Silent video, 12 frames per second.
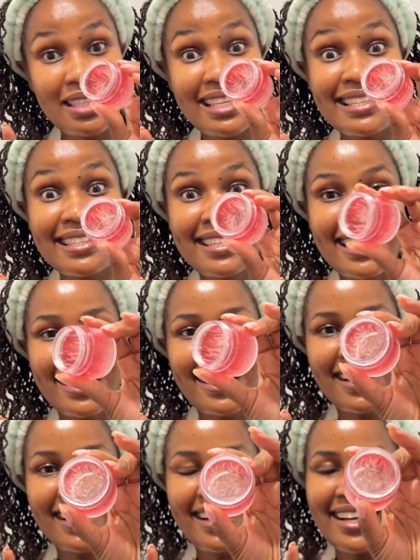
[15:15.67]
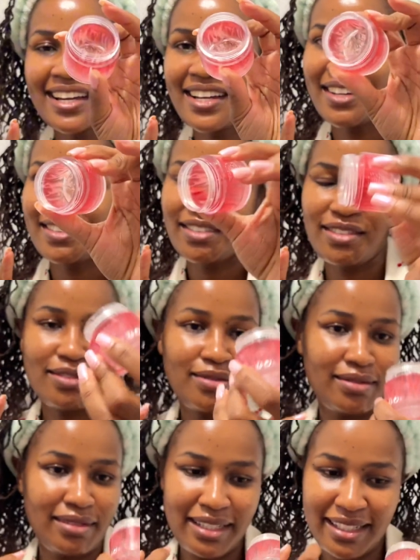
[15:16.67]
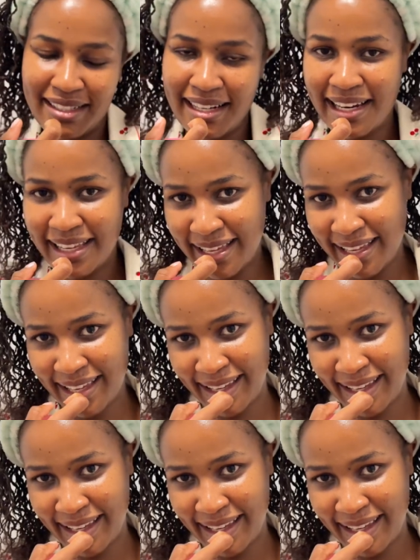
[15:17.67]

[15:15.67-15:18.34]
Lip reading: this literally